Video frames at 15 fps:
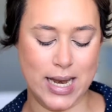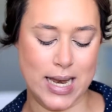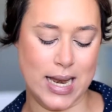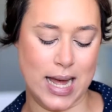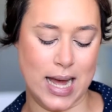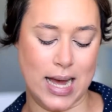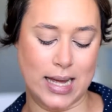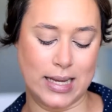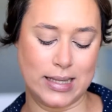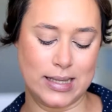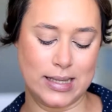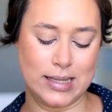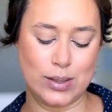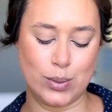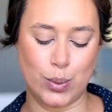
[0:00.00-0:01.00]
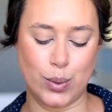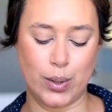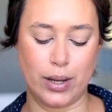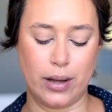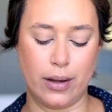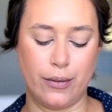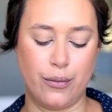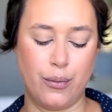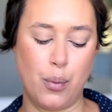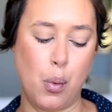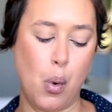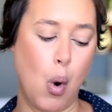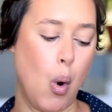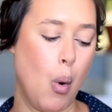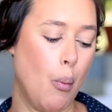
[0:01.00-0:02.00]
nice sort of
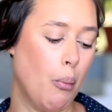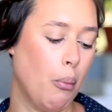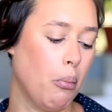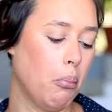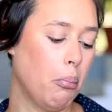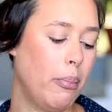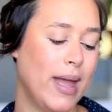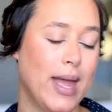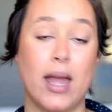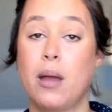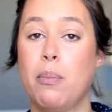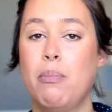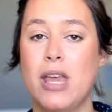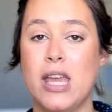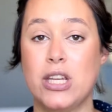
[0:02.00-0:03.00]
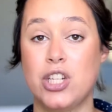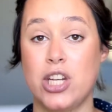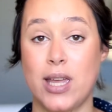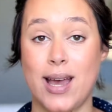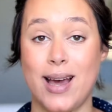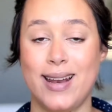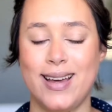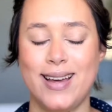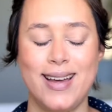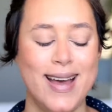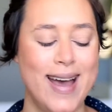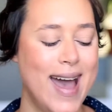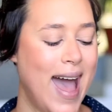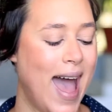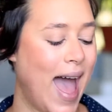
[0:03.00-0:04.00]
warm pink peachy colour,
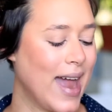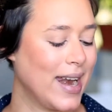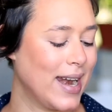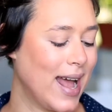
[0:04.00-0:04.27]
and it